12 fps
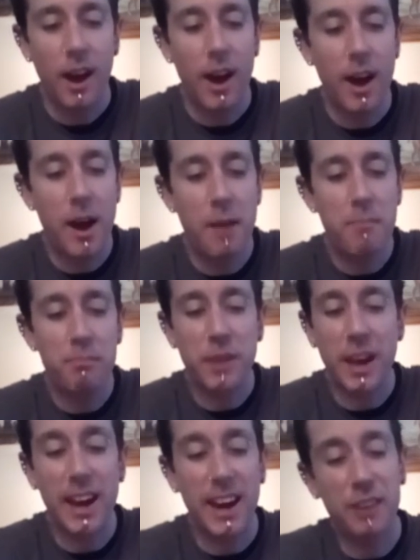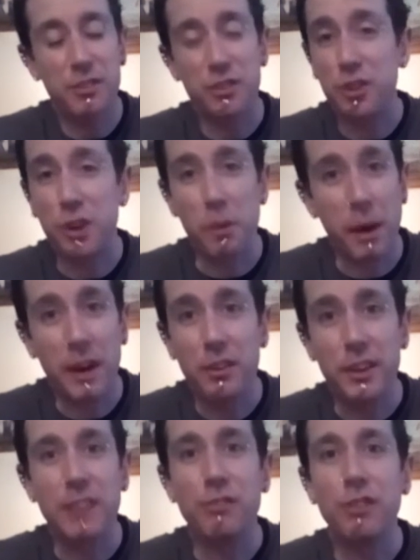I just took a punt
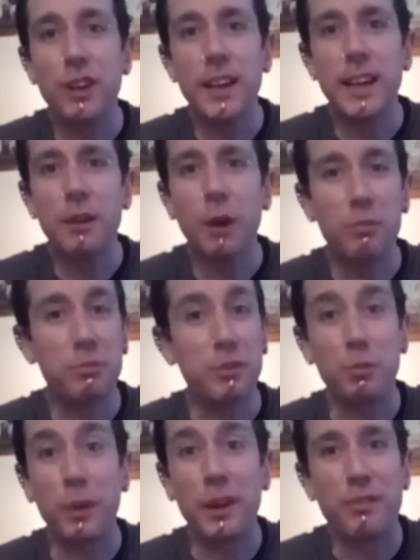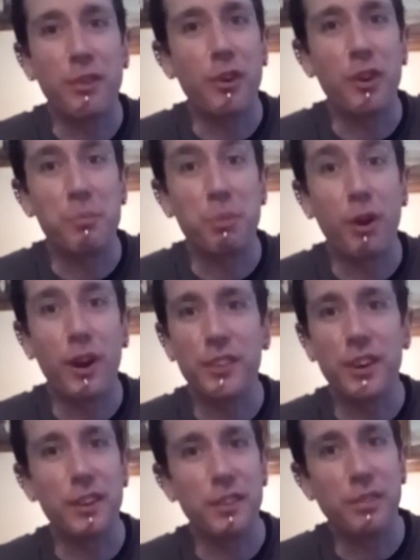on it, really. I just went for a good price I
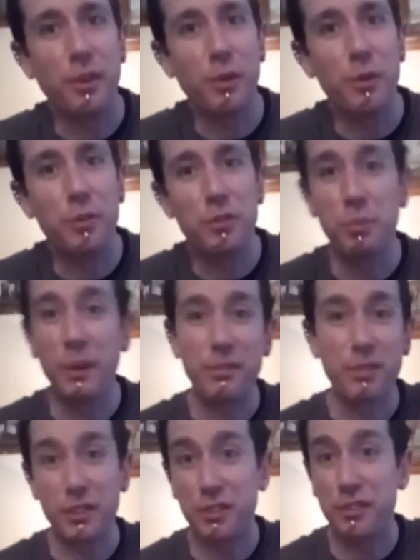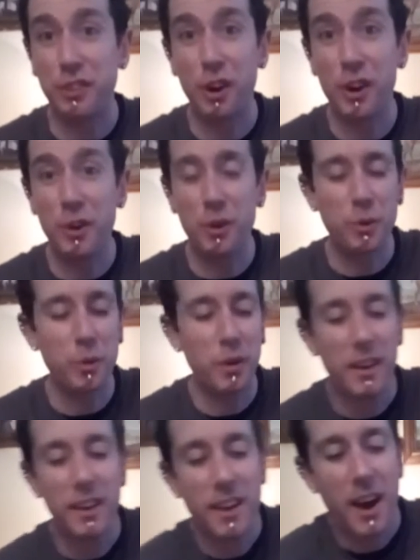can afford, went for the style.
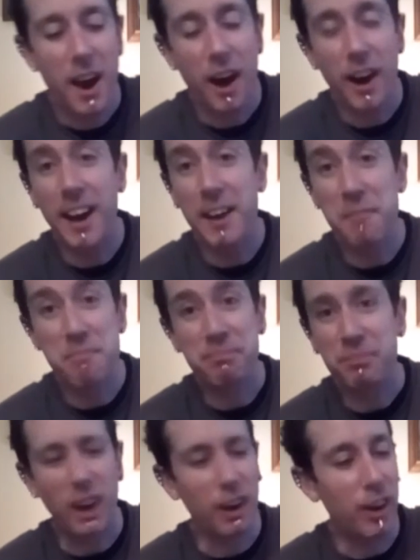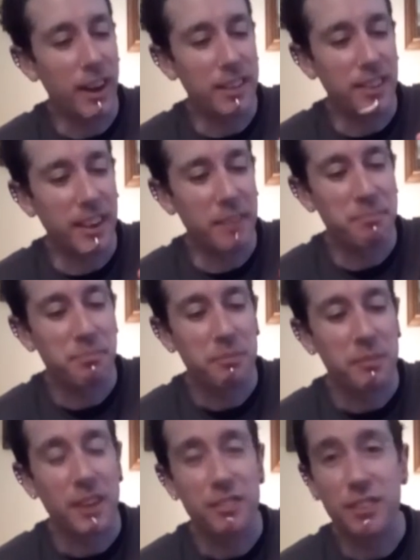I liked it.
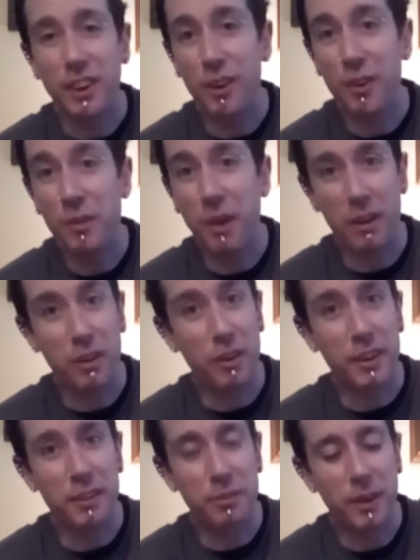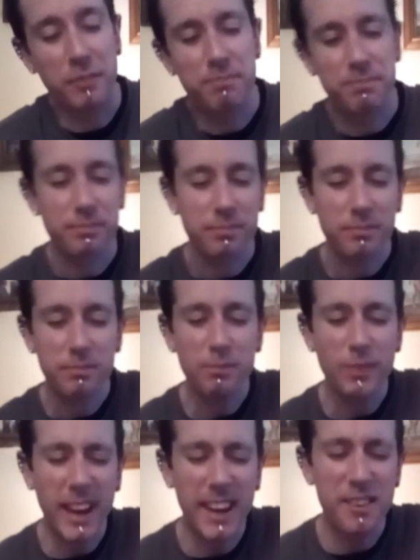So I've got this one,
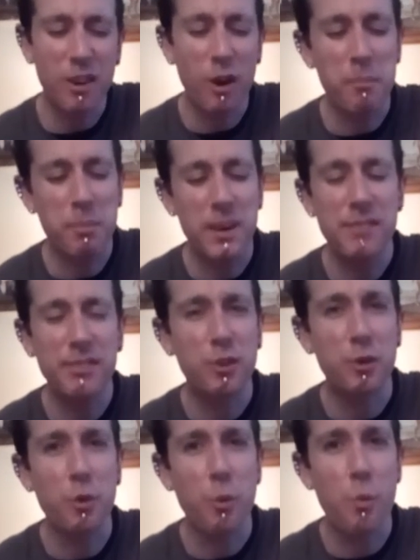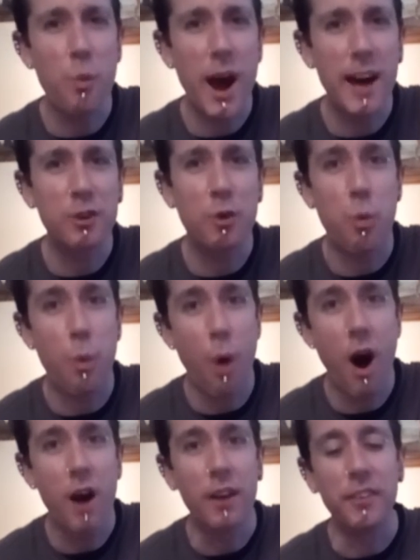and I believe it's called a Wang
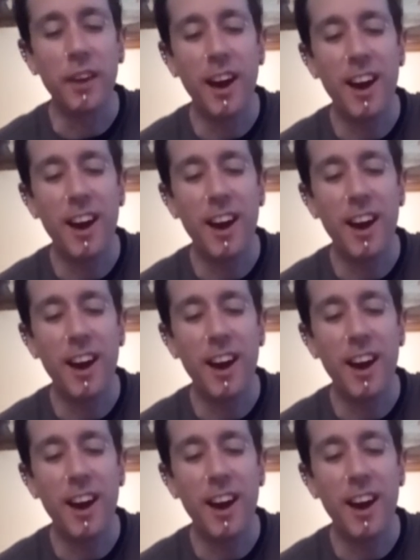Quan.